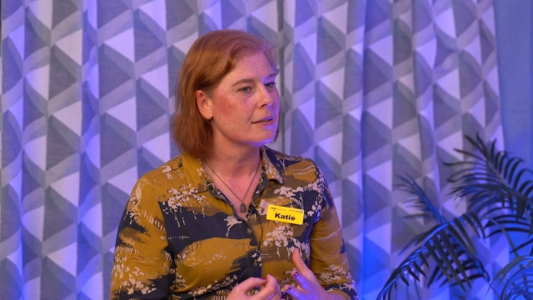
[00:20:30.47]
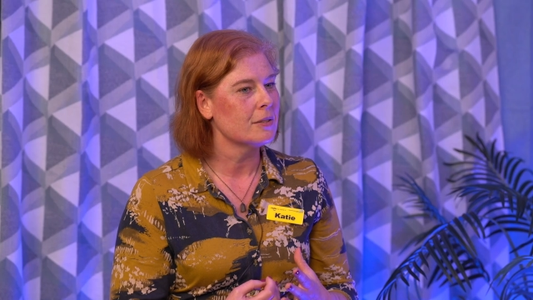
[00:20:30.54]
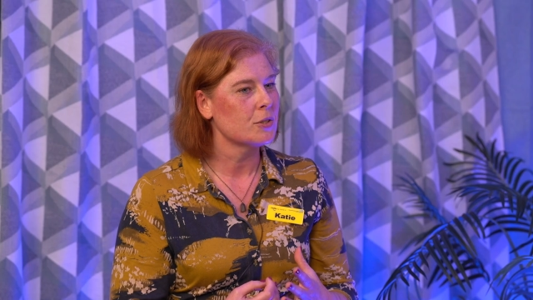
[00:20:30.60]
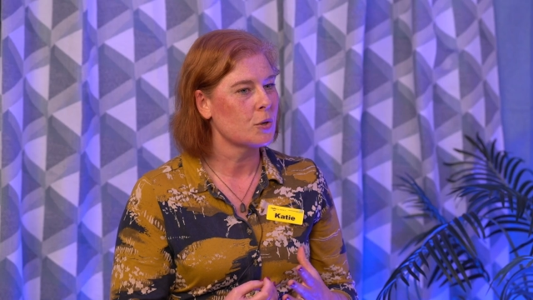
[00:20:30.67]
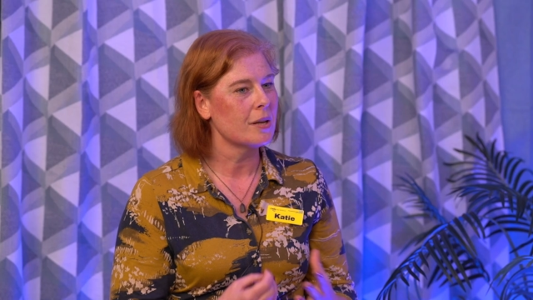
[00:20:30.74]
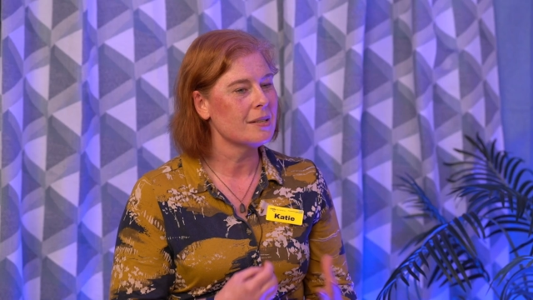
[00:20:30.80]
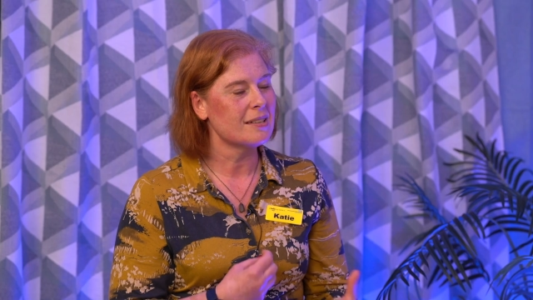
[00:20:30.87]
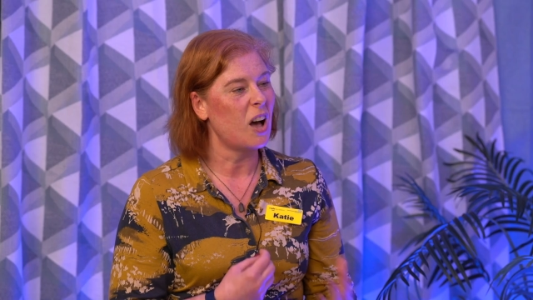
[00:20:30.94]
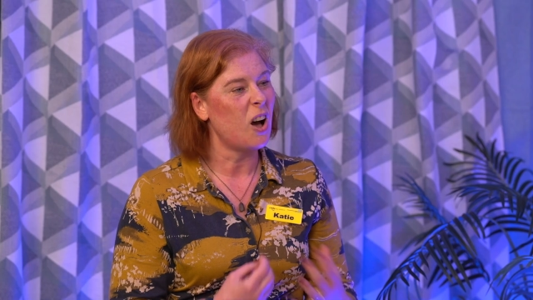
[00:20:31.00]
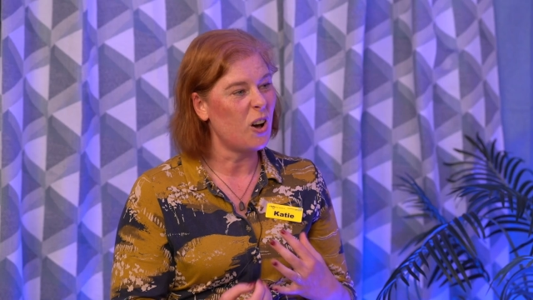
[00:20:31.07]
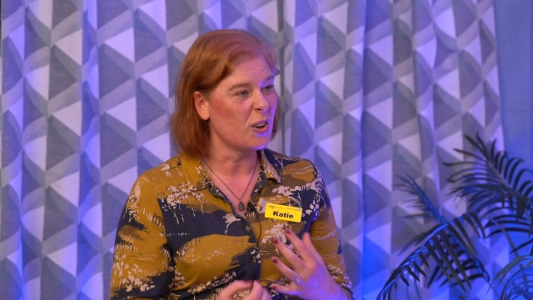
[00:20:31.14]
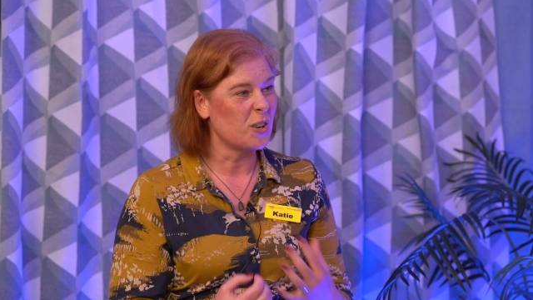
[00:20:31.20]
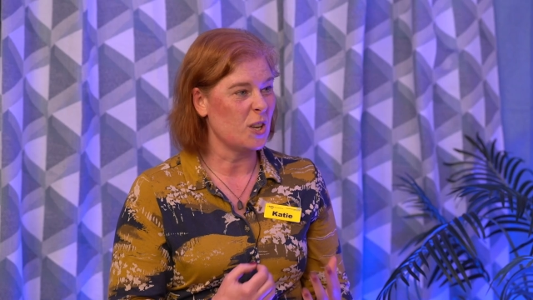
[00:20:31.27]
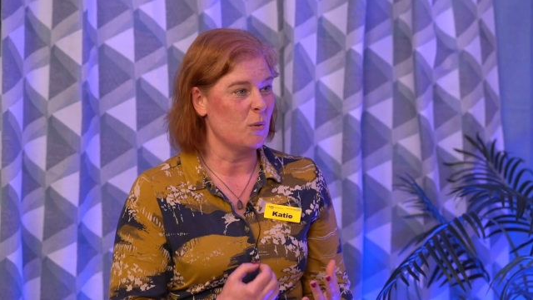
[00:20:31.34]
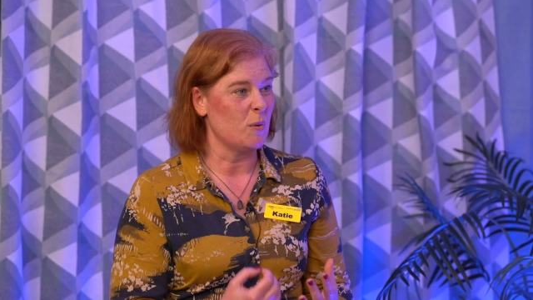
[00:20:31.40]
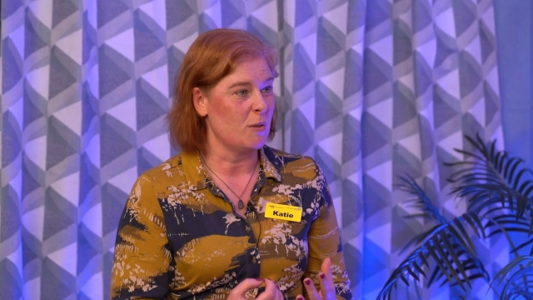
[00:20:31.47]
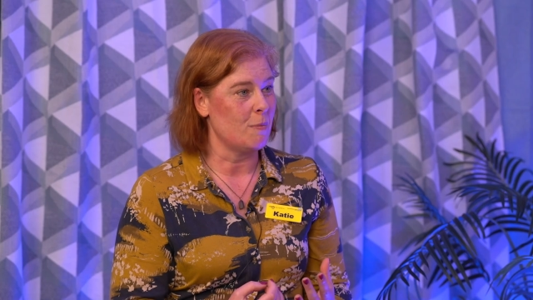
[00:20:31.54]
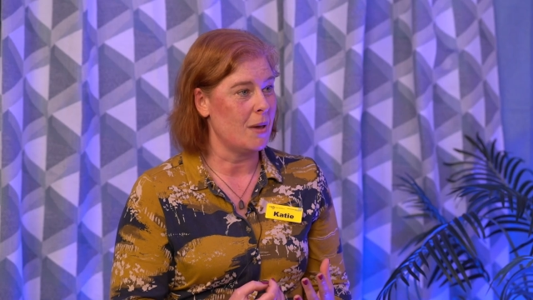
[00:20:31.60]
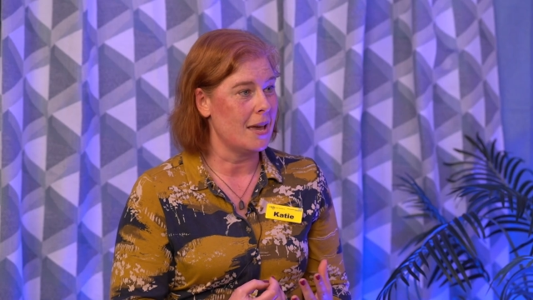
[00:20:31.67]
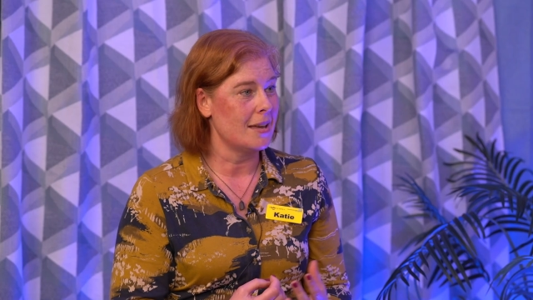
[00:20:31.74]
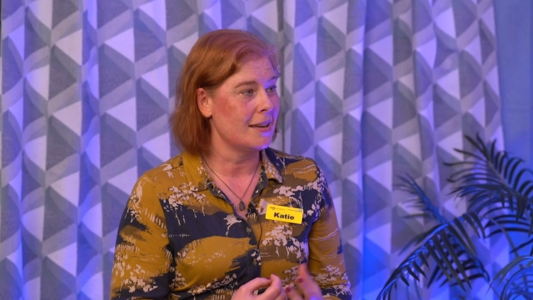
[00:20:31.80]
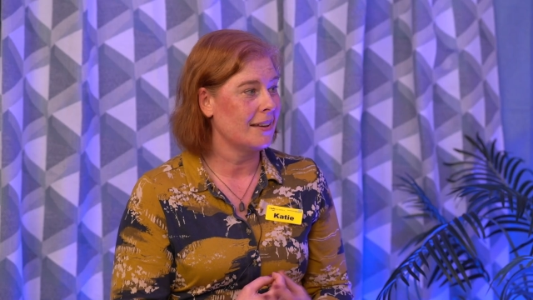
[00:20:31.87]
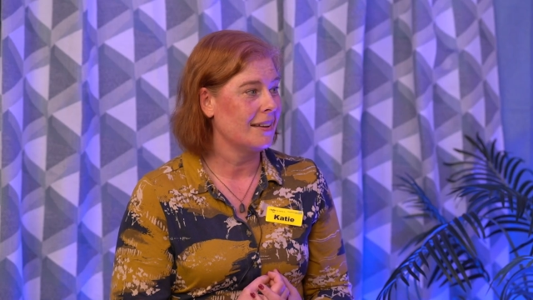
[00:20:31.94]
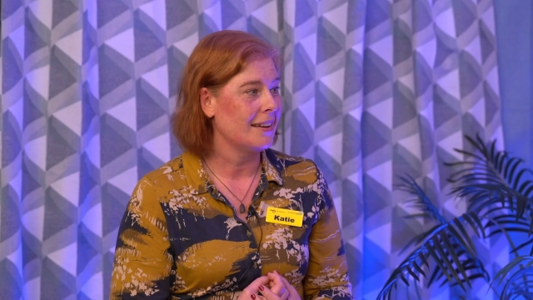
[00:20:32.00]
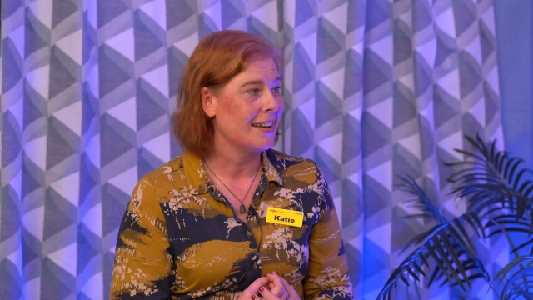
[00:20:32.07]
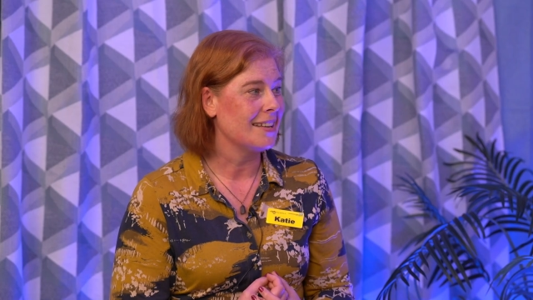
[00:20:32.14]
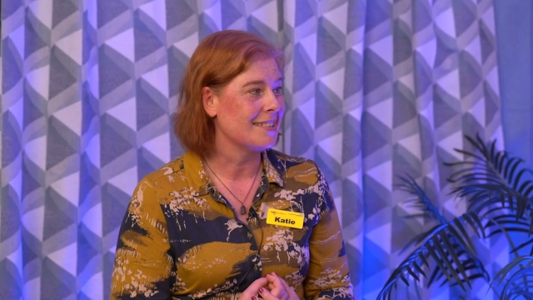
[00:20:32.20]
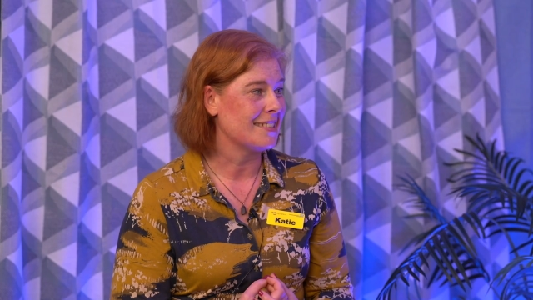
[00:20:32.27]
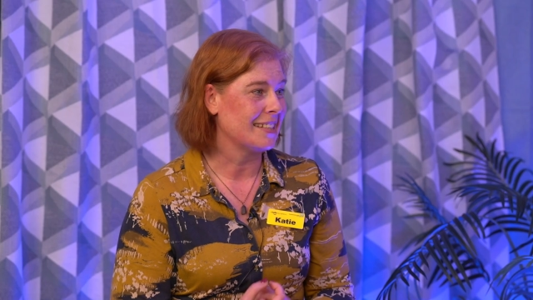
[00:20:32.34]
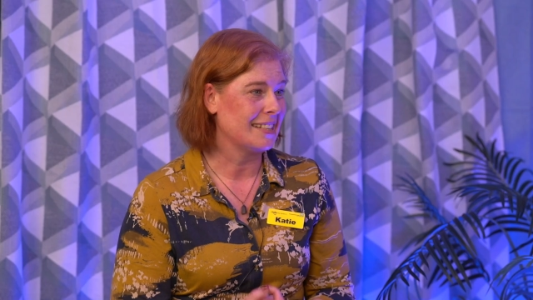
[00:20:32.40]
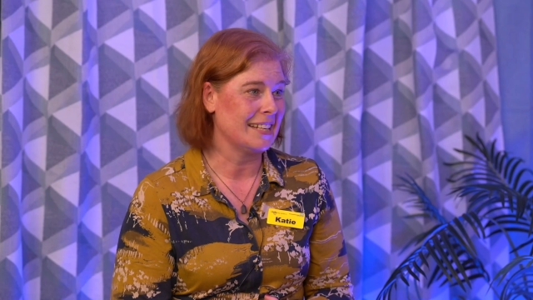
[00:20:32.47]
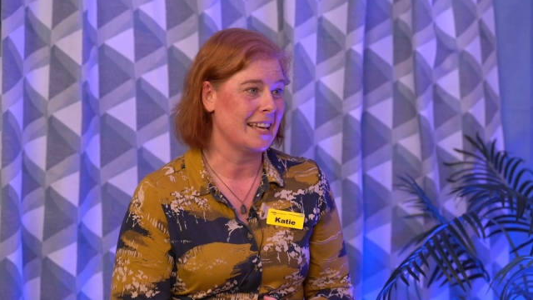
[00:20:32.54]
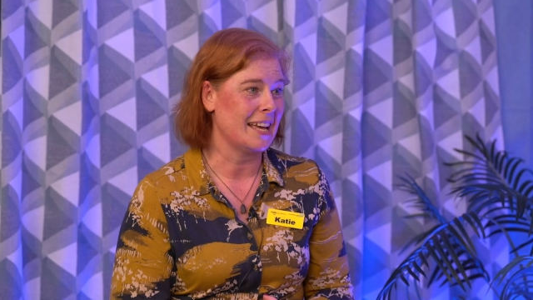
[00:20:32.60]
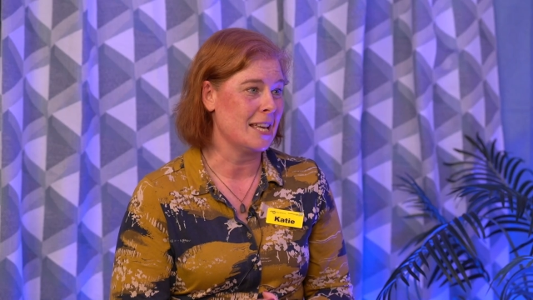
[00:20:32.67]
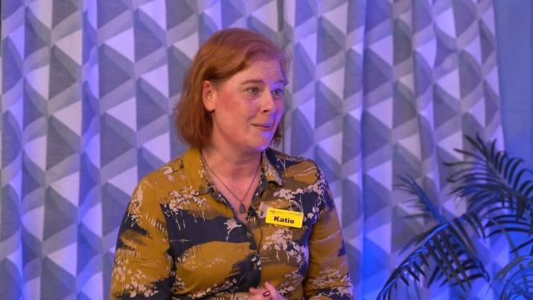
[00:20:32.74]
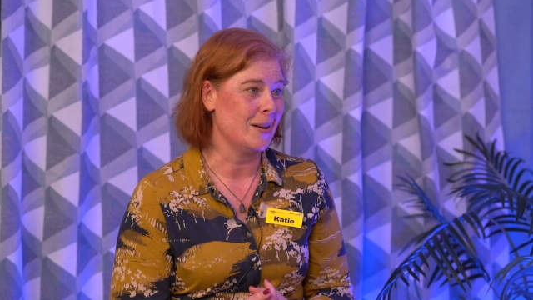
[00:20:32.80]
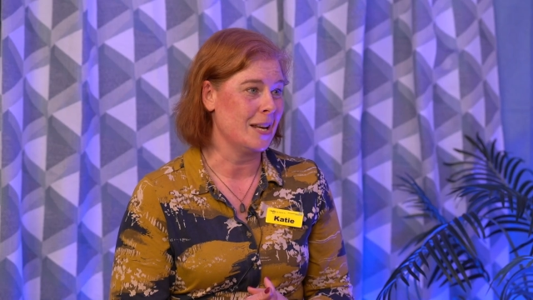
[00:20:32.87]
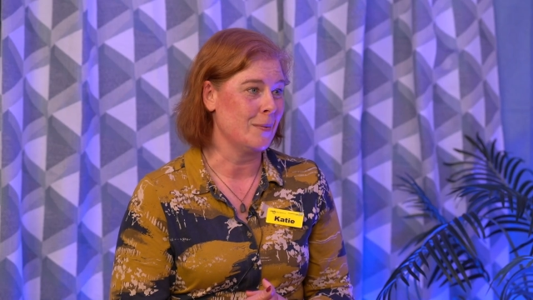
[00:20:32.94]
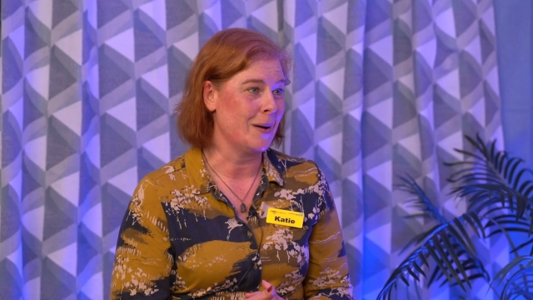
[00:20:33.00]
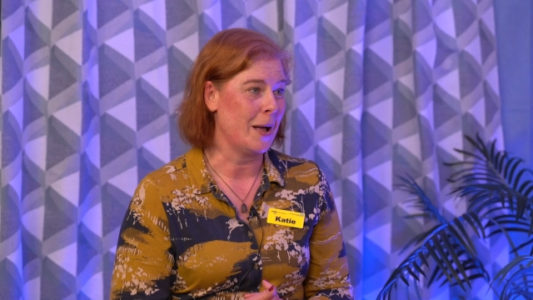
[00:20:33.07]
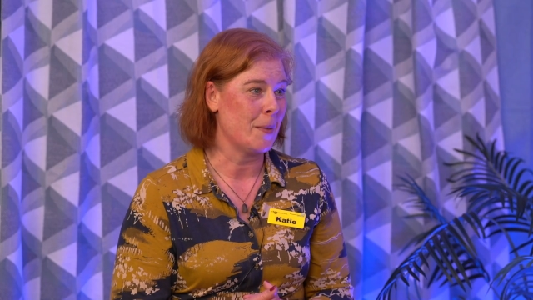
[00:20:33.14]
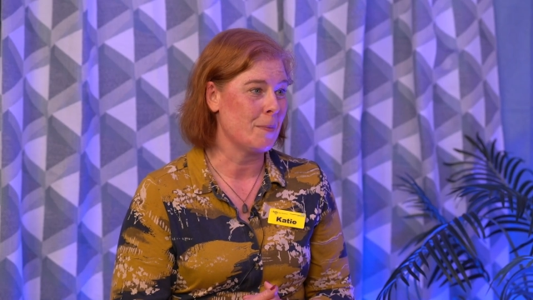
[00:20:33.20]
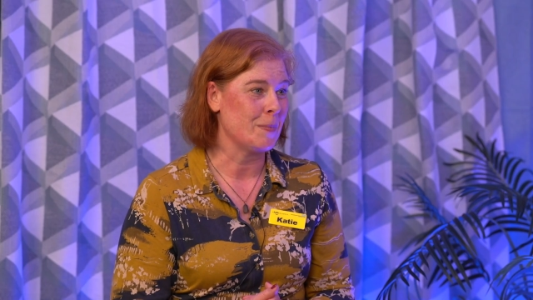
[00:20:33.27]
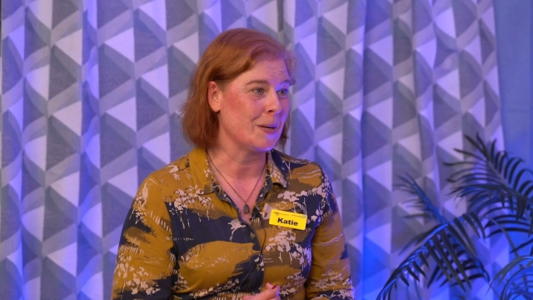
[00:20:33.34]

trying to argue with me isn't going to get you anywhere,